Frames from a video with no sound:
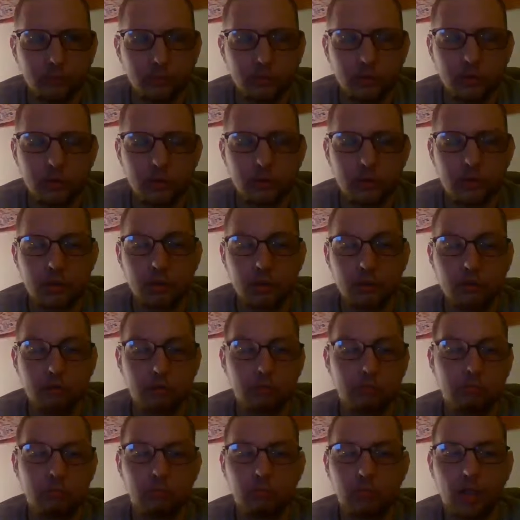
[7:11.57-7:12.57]
You're
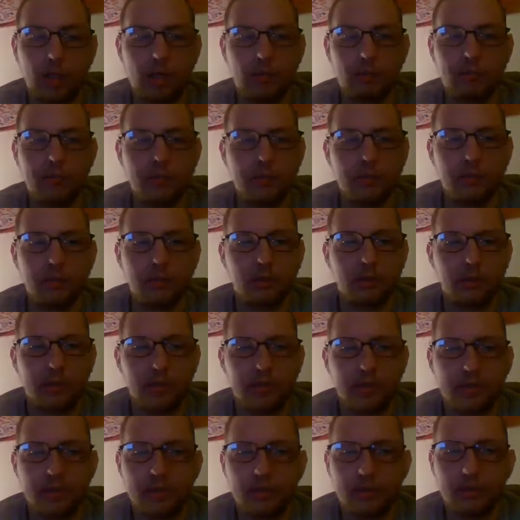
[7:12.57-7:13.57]
still obviously
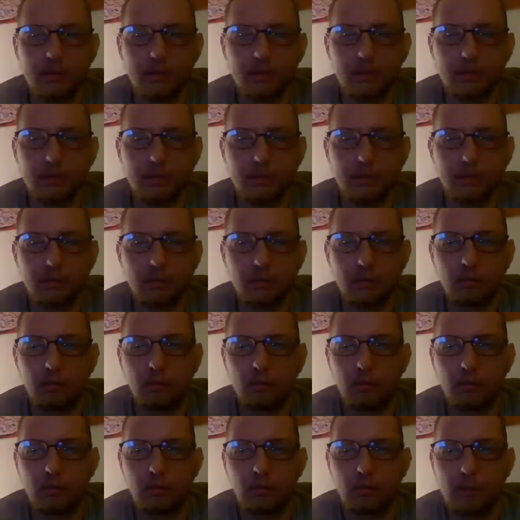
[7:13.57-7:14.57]
in it.
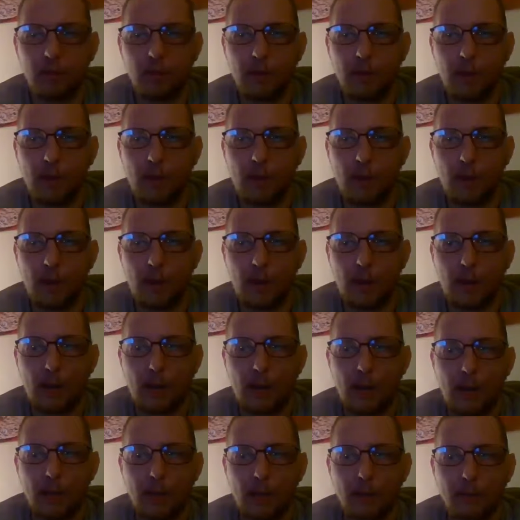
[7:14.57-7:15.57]
So,
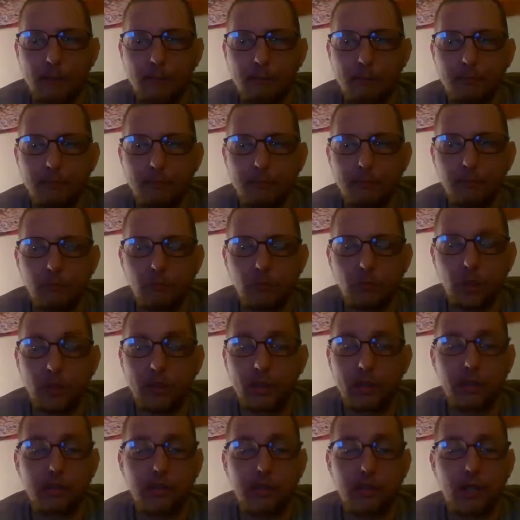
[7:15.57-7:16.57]
uh,
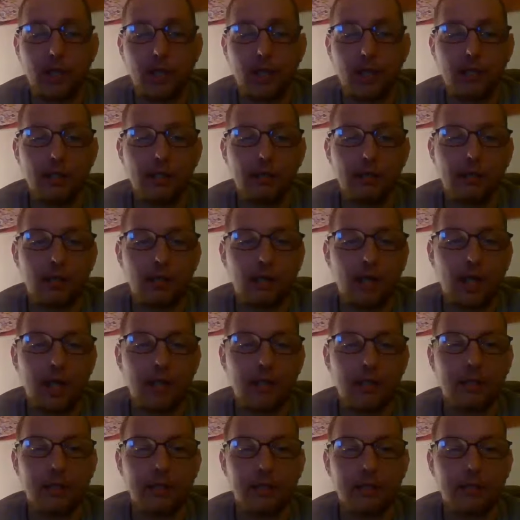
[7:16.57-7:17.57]
like I said,
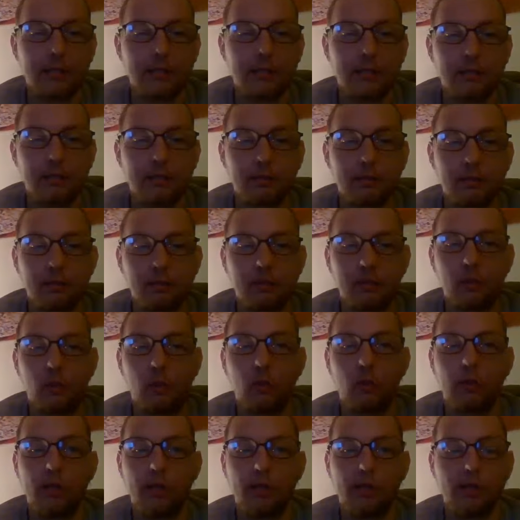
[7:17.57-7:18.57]
I think it's
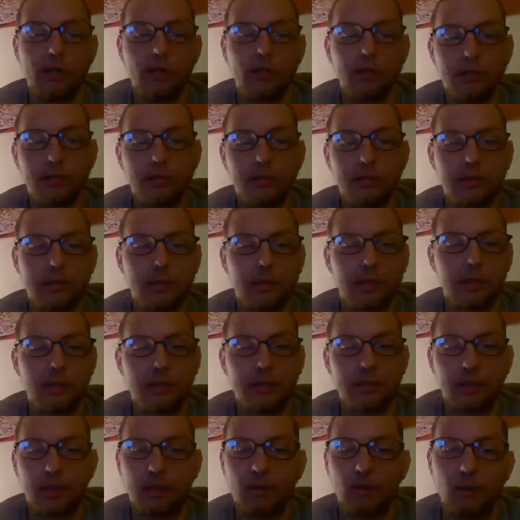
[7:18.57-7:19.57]
going at least
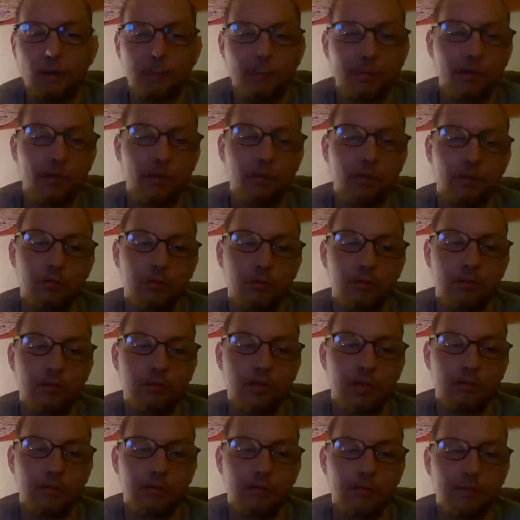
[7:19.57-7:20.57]
6. I hope it goes
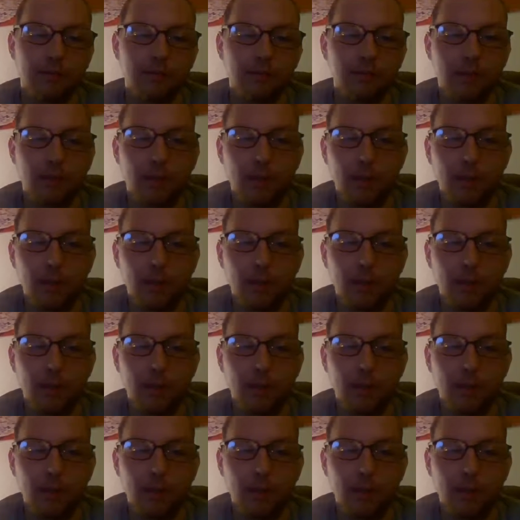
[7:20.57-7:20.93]
7.